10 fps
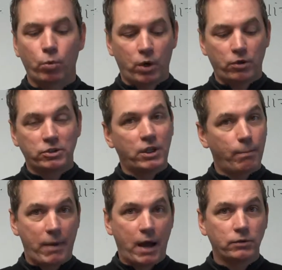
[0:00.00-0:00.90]
whether it's in
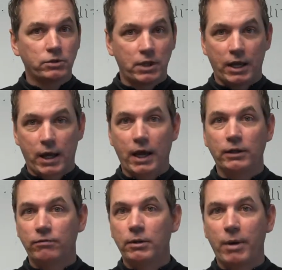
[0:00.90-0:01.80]
the mountains, like I
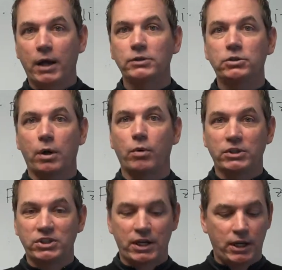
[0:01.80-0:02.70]
live in the mountains, so I want
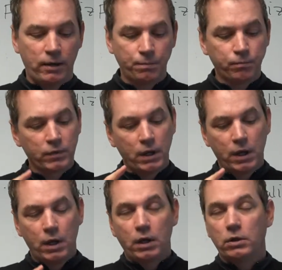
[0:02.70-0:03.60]
to ski.
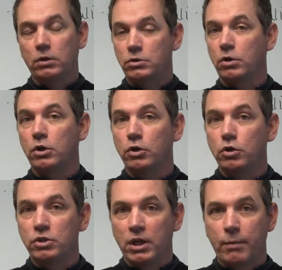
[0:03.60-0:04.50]
So you could
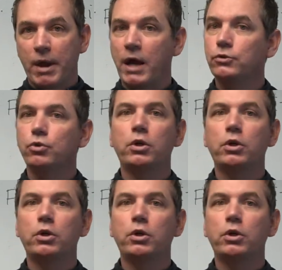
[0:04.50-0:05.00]
use it in the mountains or